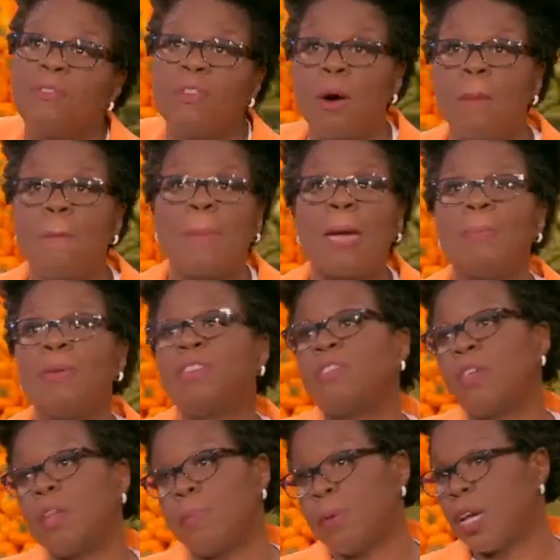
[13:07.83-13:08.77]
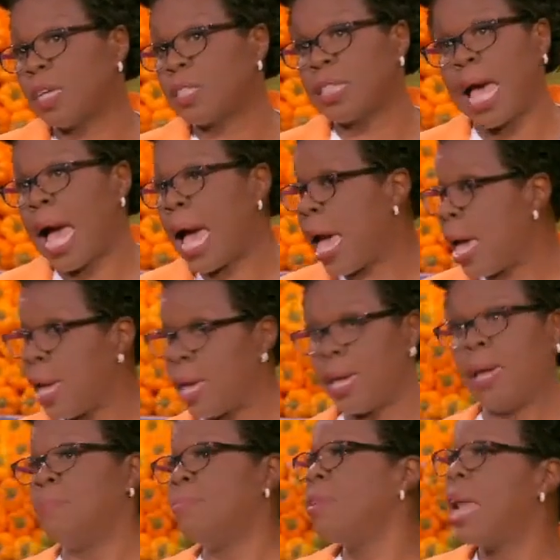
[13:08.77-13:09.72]
for a babysitter because I
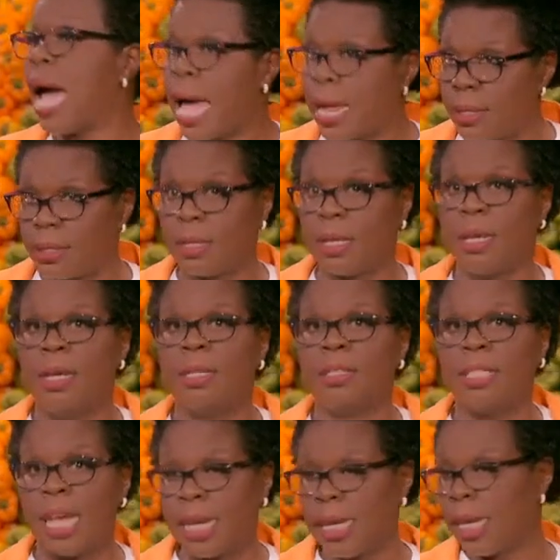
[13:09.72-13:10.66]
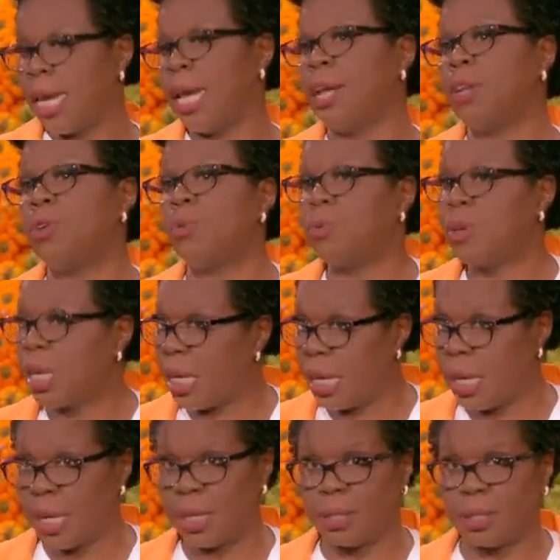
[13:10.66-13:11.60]
am not taking care of no
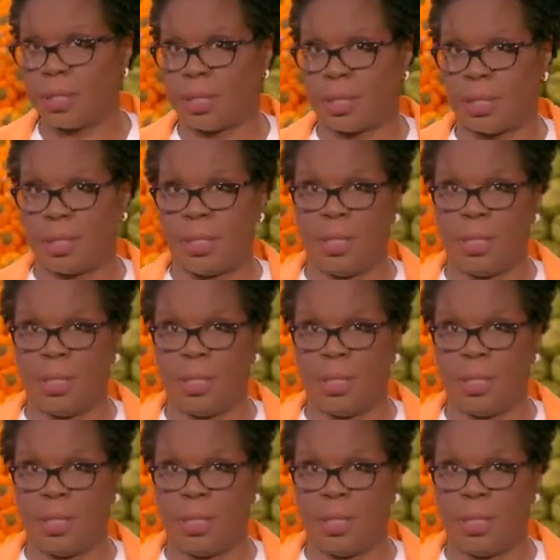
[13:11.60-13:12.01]
kids.